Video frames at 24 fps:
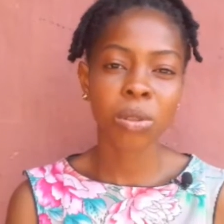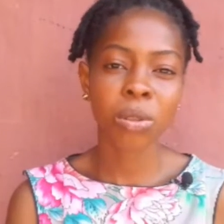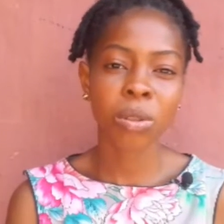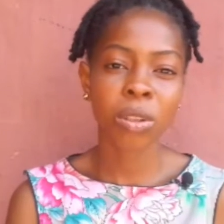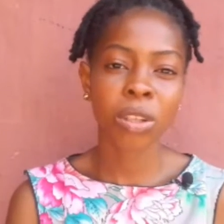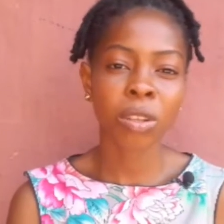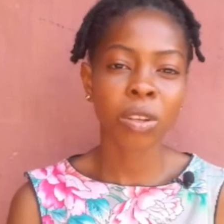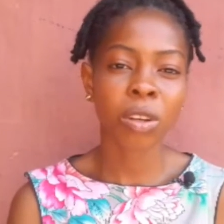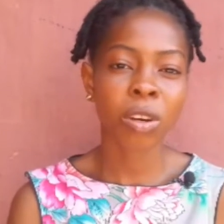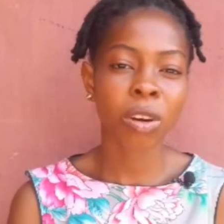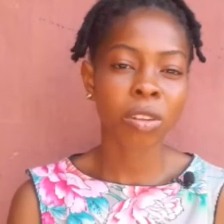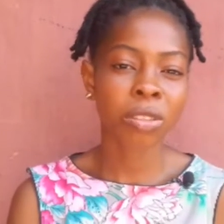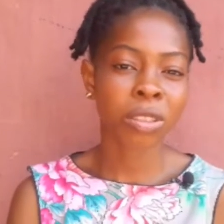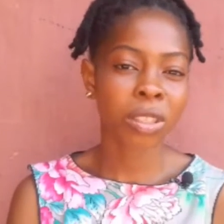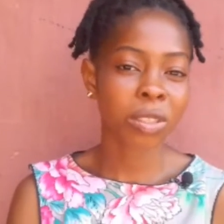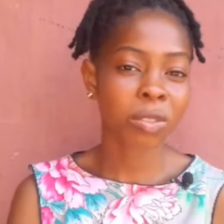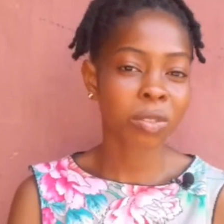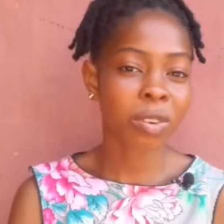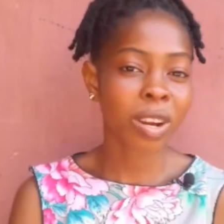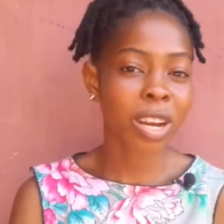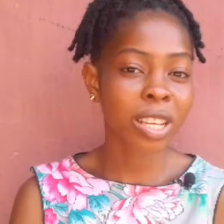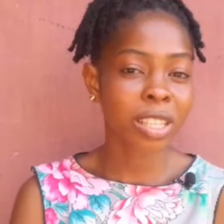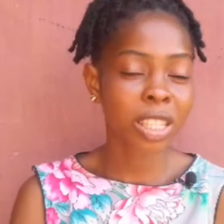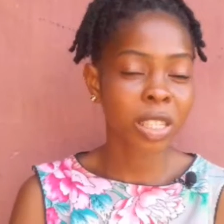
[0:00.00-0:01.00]
concentrate
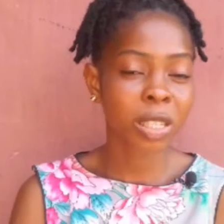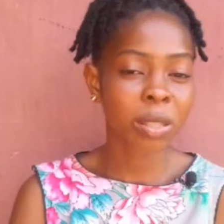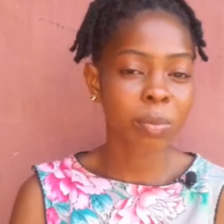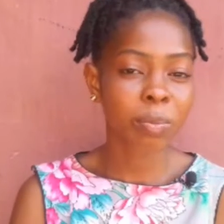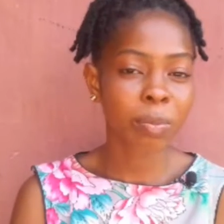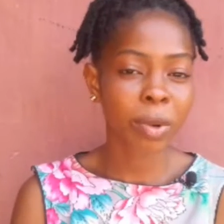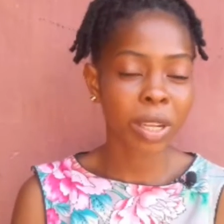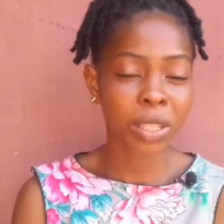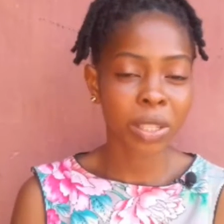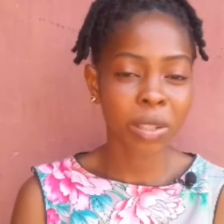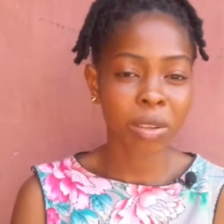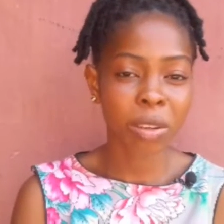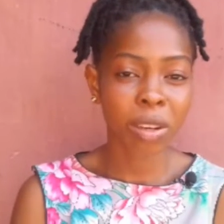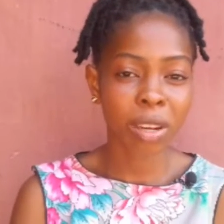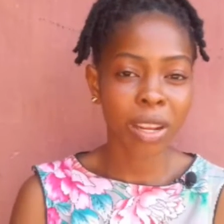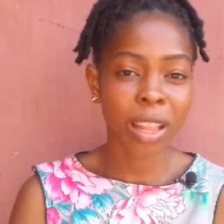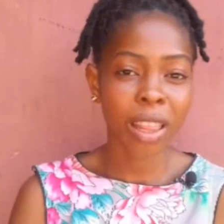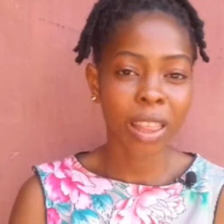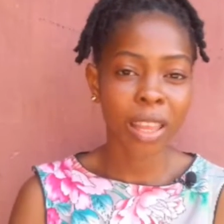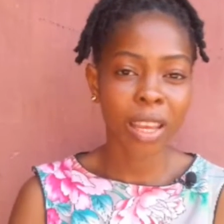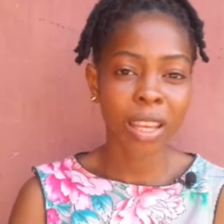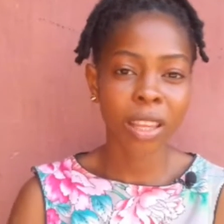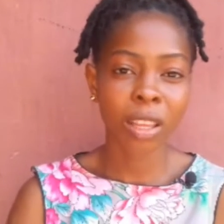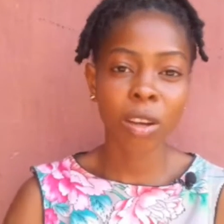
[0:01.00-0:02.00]
this particular thing
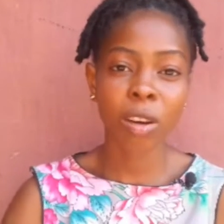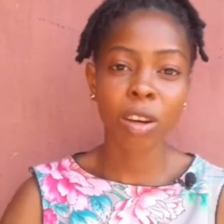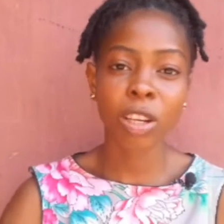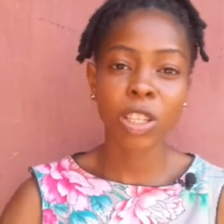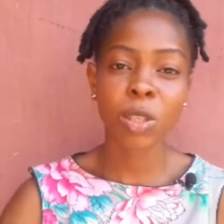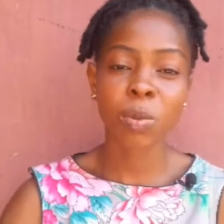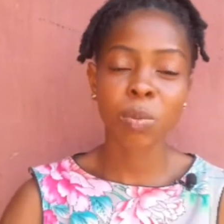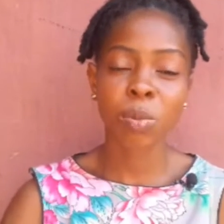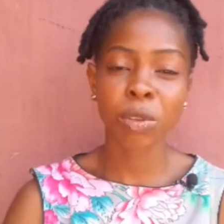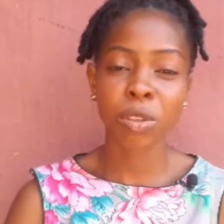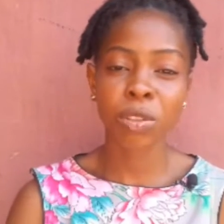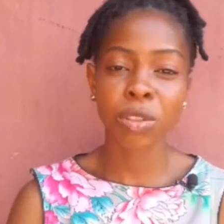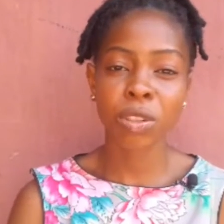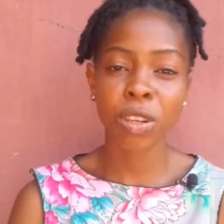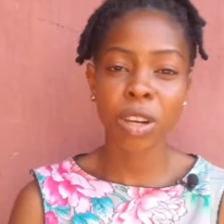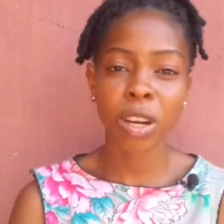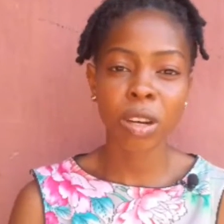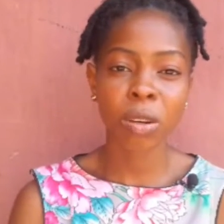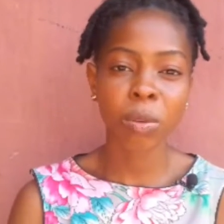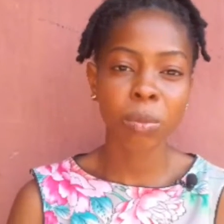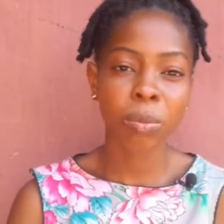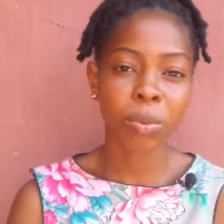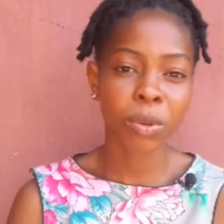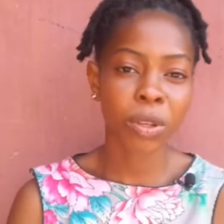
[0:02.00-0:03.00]
called spiritual
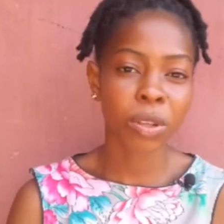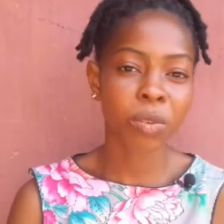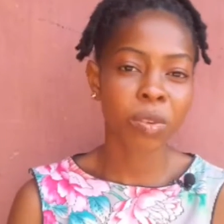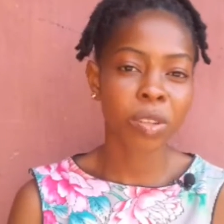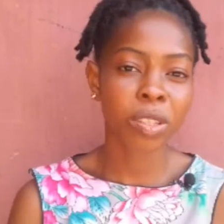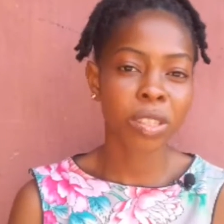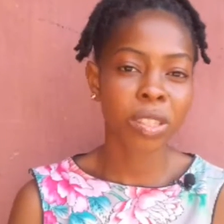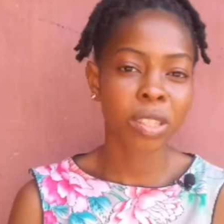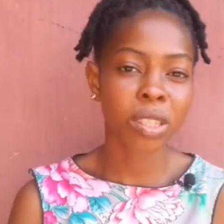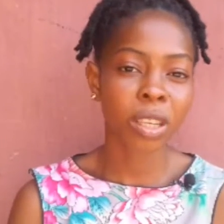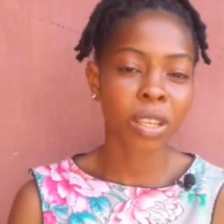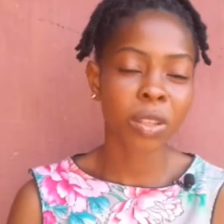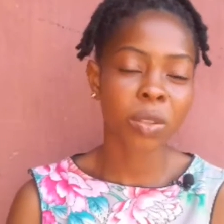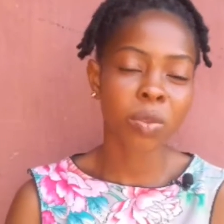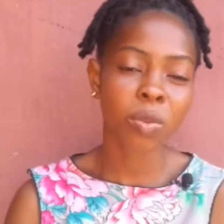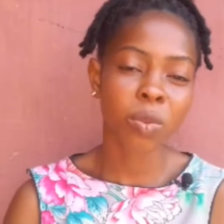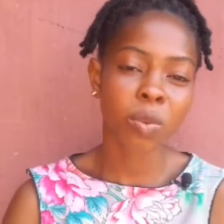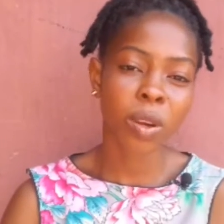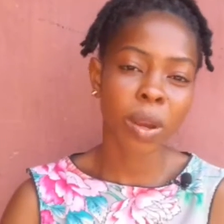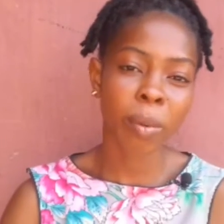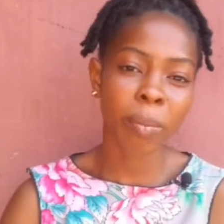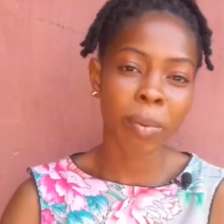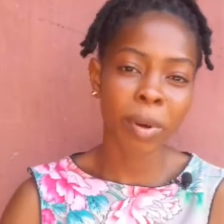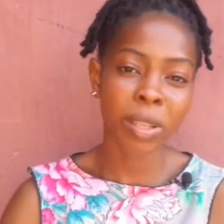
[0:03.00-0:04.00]
purity to a
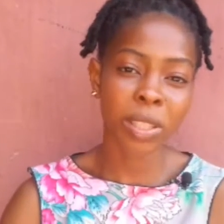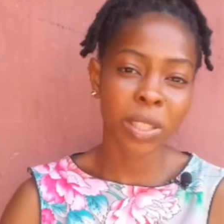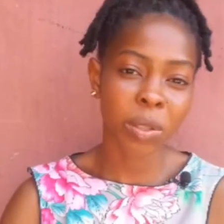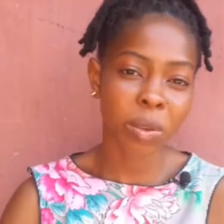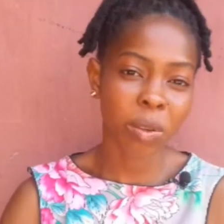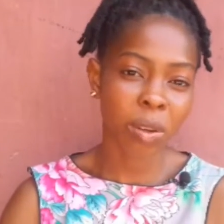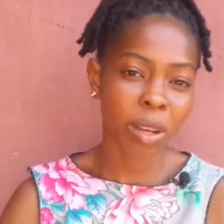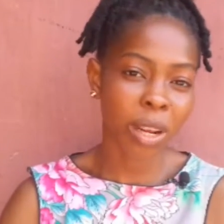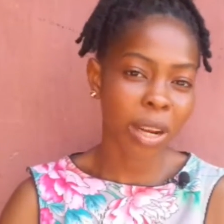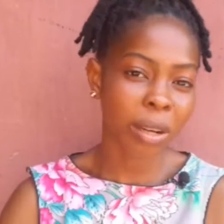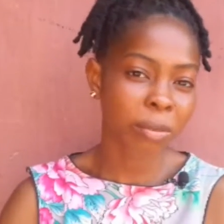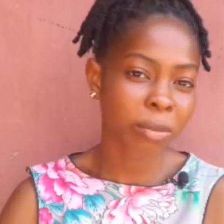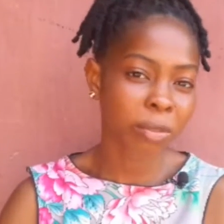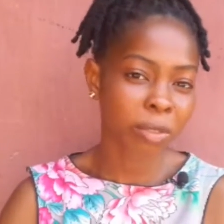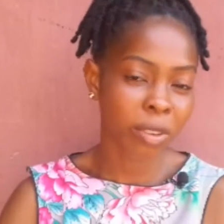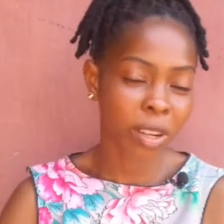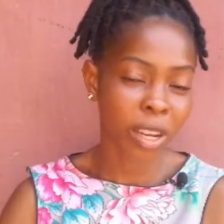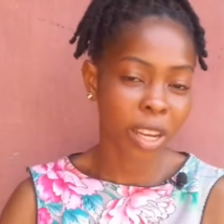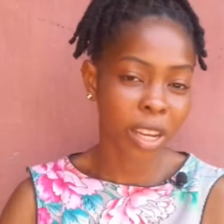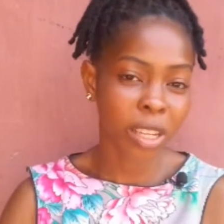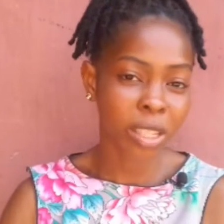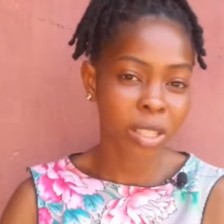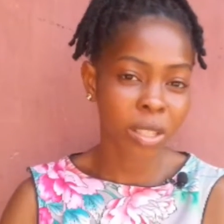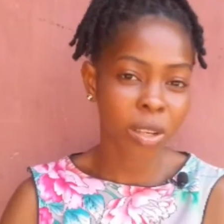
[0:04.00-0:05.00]
particular phase
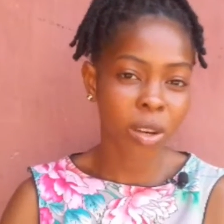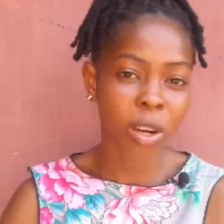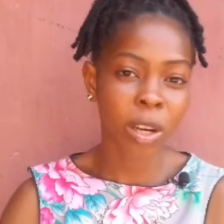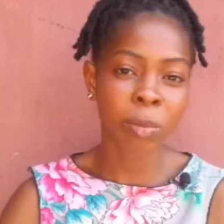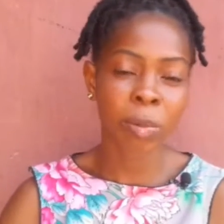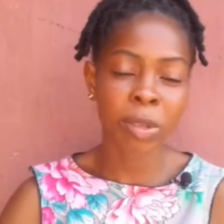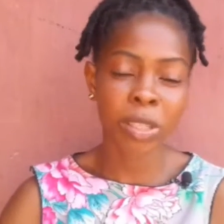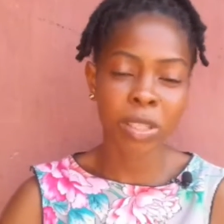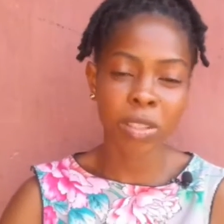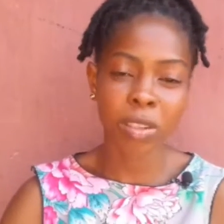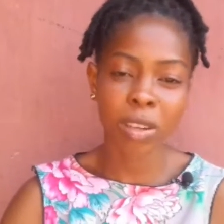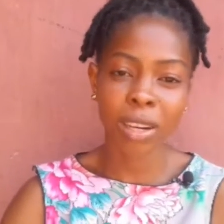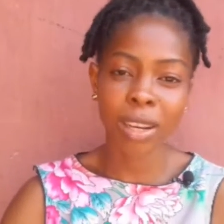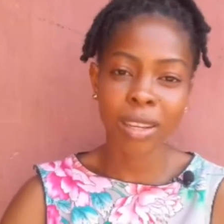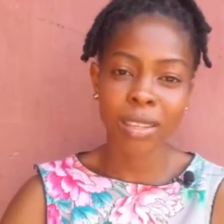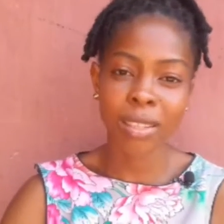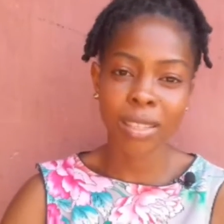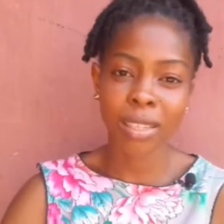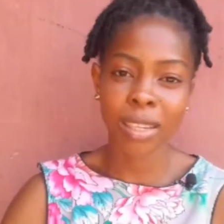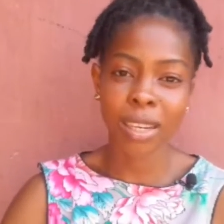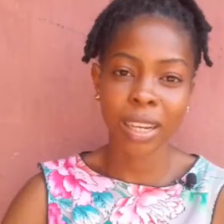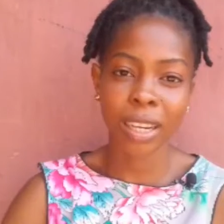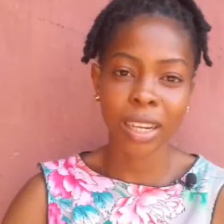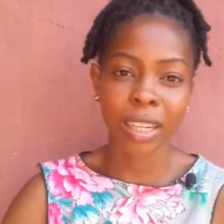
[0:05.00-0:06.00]
or a particular
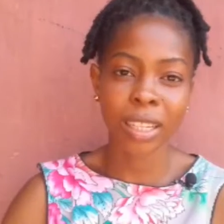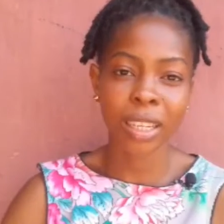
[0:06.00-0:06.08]
side.